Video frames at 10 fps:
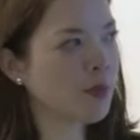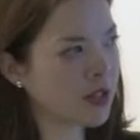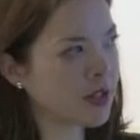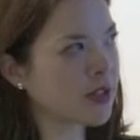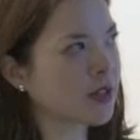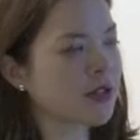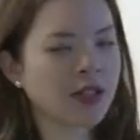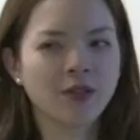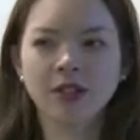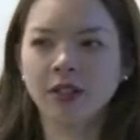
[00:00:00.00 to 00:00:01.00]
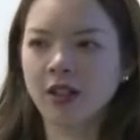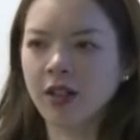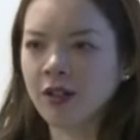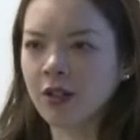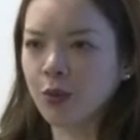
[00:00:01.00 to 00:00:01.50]
mobility as a service and
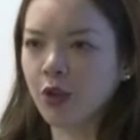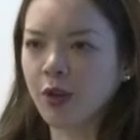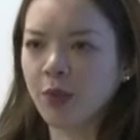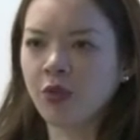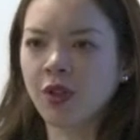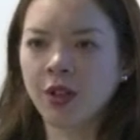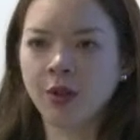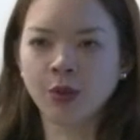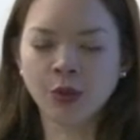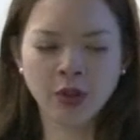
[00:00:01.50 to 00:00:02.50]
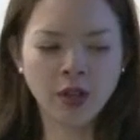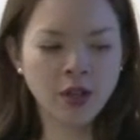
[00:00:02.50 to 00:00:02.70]
connected and autonomous vehicles